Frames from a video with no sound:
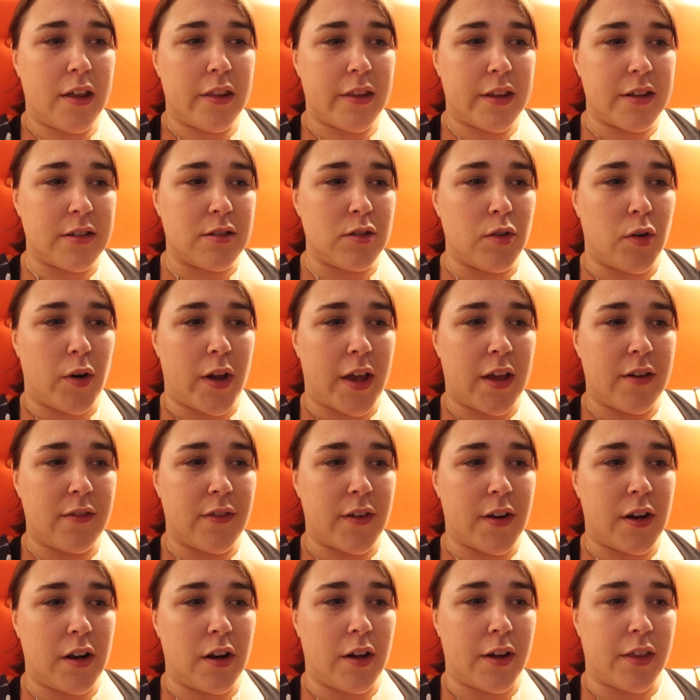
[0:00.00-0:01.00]
There's not
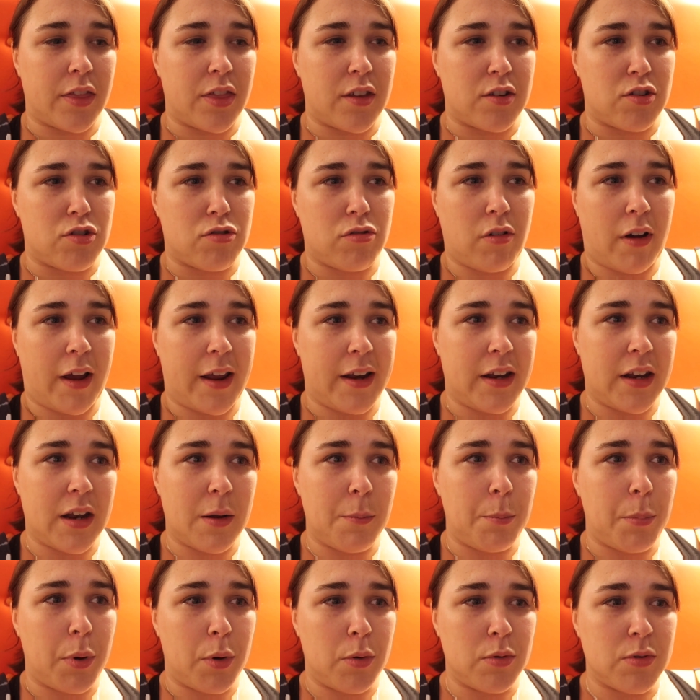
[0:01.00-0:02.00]
even like the train
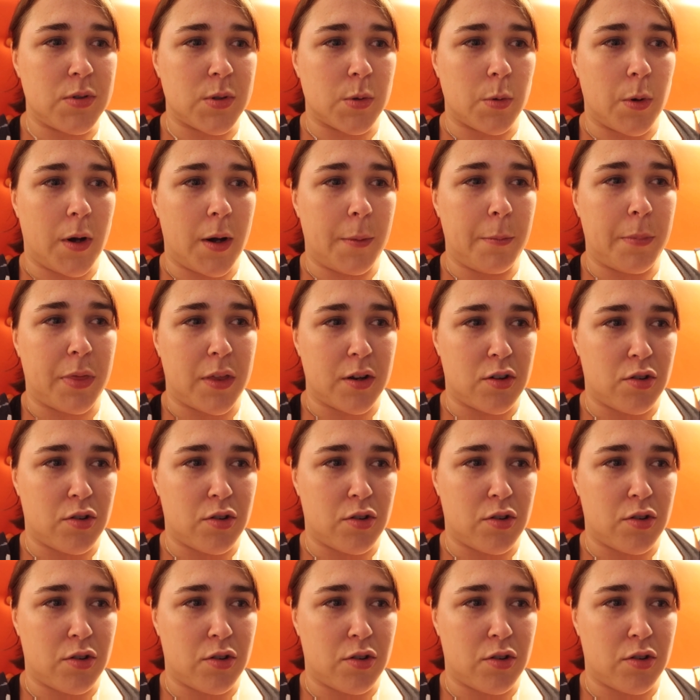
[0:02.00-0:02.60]
that pulls you up.